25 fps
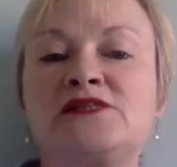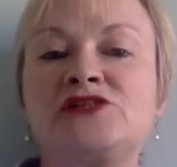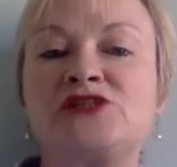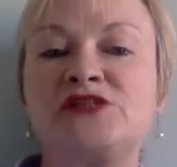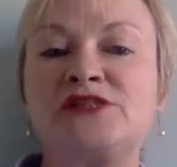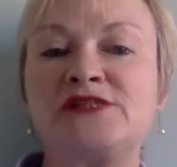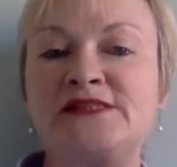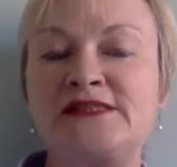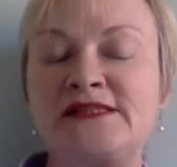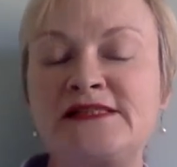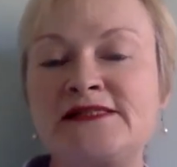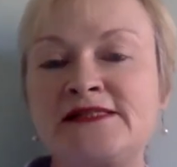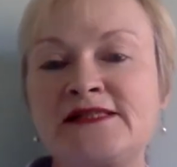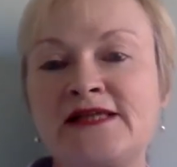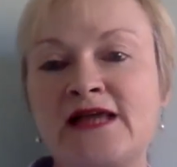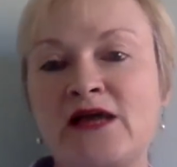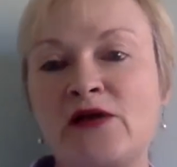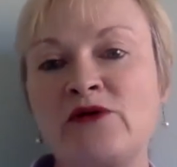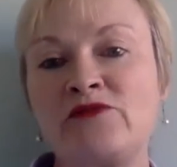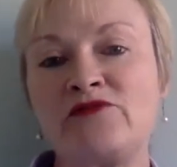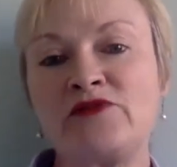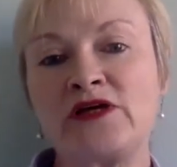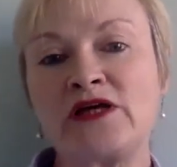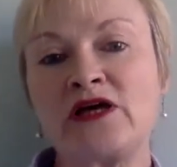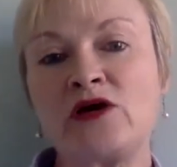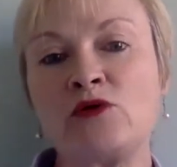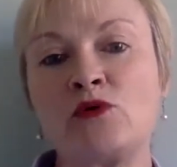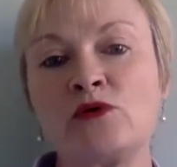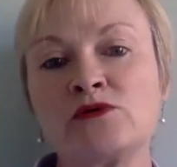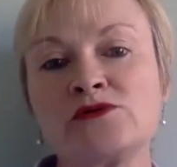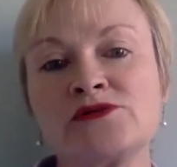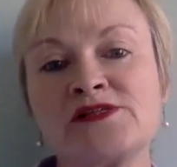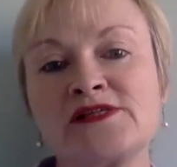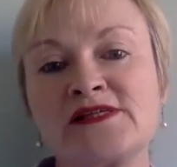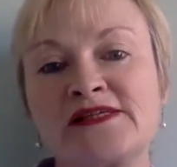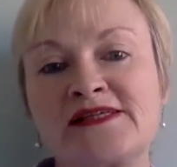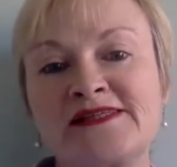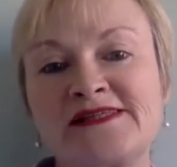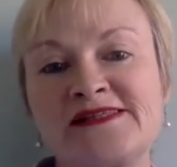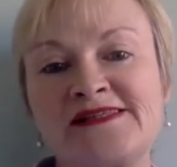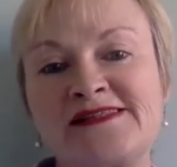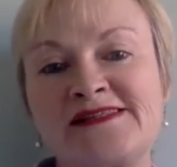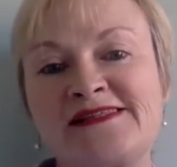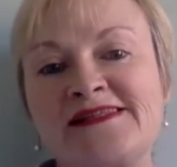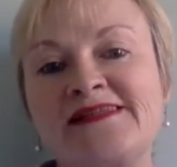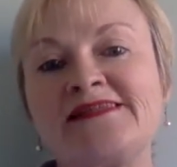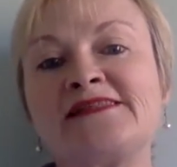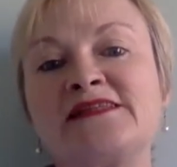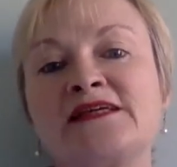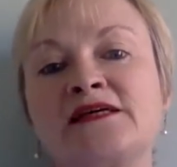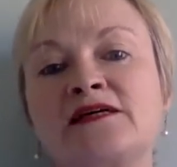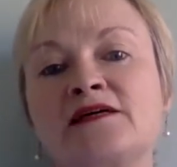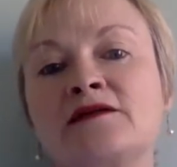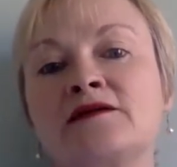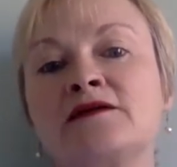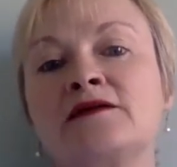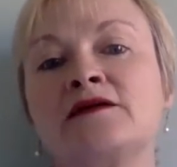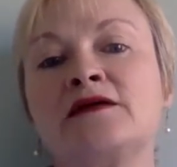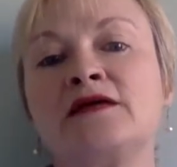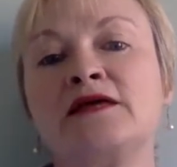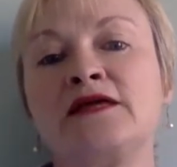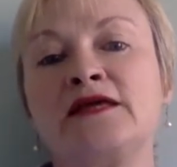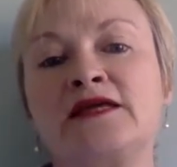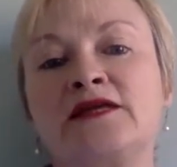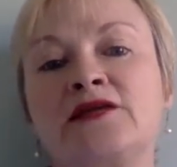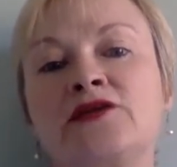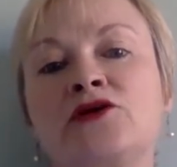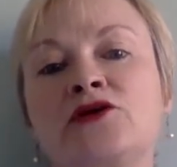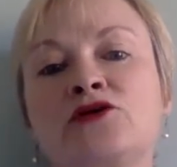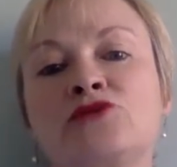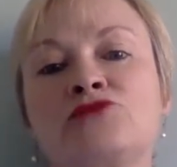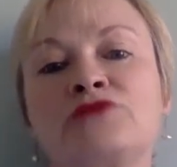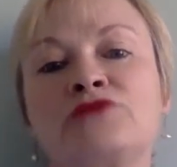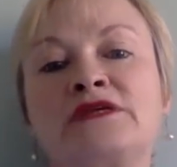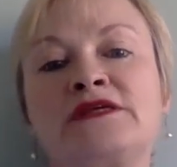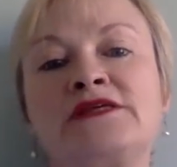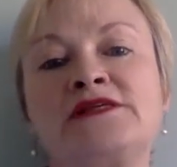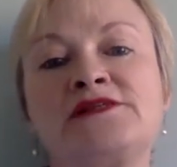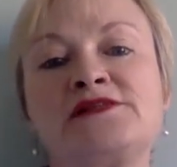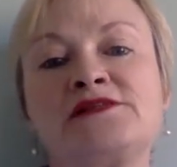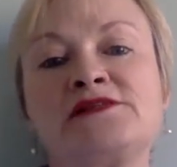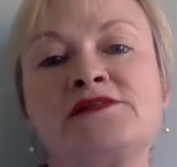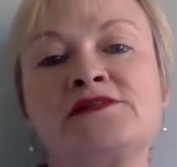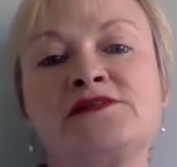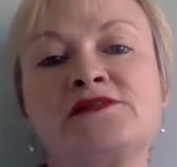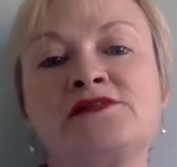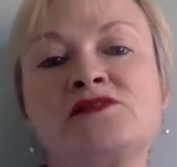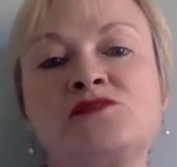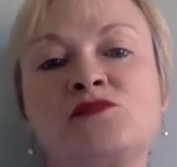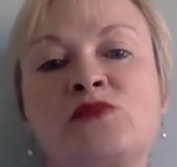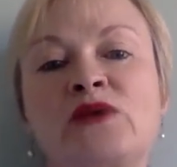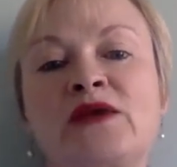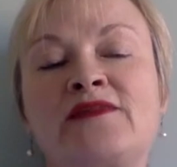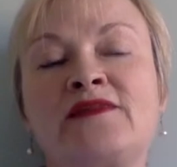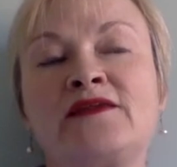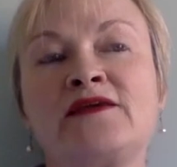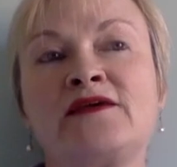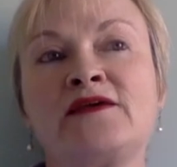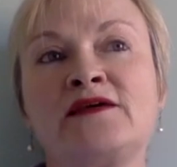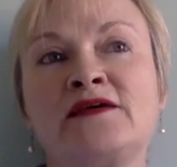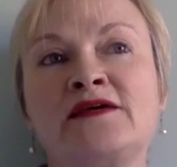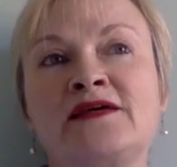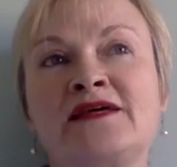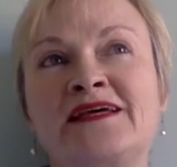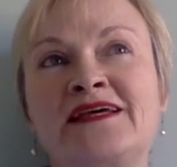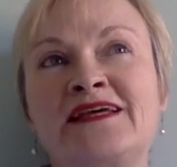she did, however, go on to consider in her reasons whether,